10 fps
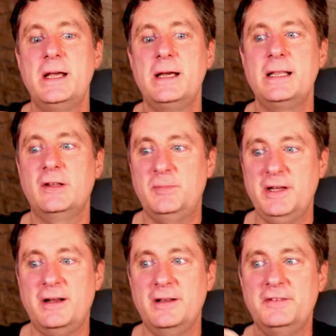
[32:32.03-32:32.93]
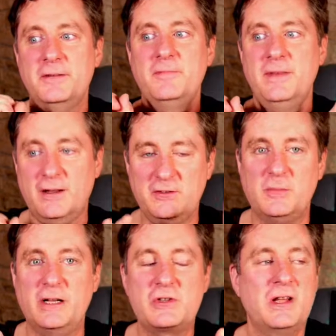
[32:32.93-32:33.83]
let's be honest, not so
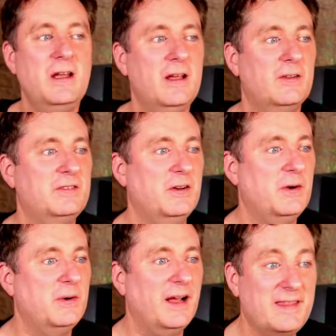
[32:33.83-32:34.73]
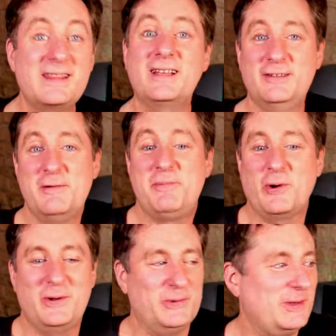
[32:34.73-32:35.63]
much. So I think that's an
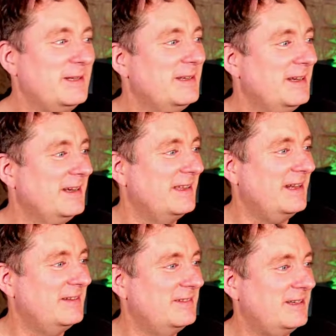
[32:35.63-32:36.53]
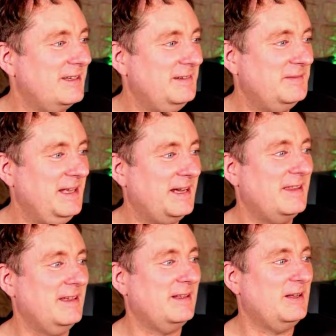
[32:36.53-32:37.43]
important one. That is, I
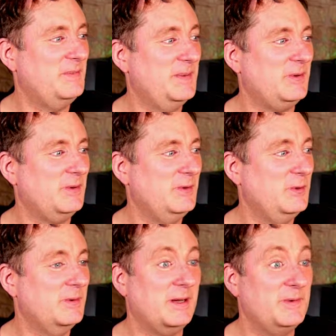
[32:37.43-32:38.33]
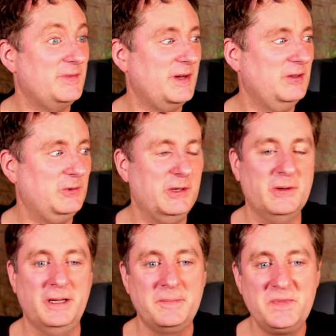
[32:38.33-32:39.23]
think a lot of people who come to fairs would
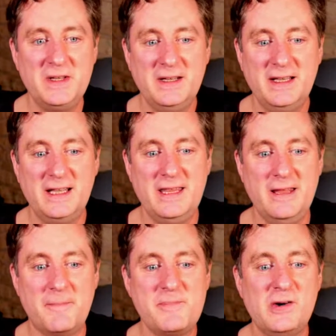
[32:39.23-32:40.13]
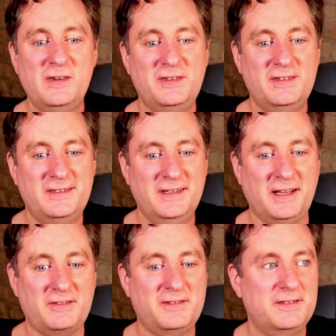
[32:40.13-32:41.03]
agree. Number
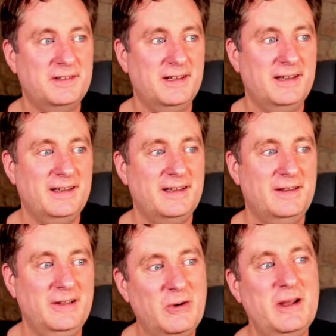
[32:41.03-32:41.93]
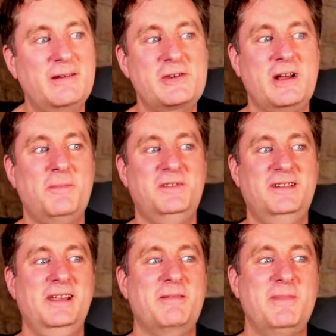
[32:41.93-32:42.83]
6, knowing if shops
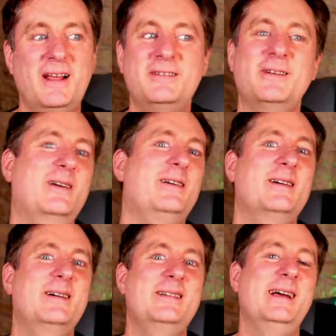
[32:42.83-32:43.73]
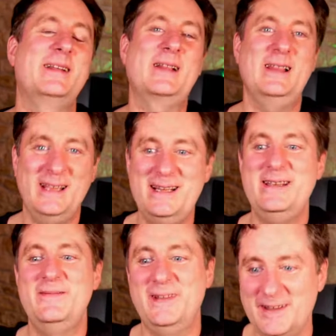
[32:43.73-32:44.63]
take MasterCard and
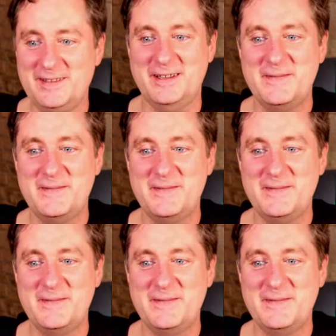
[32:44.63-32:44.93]
Lady Visa.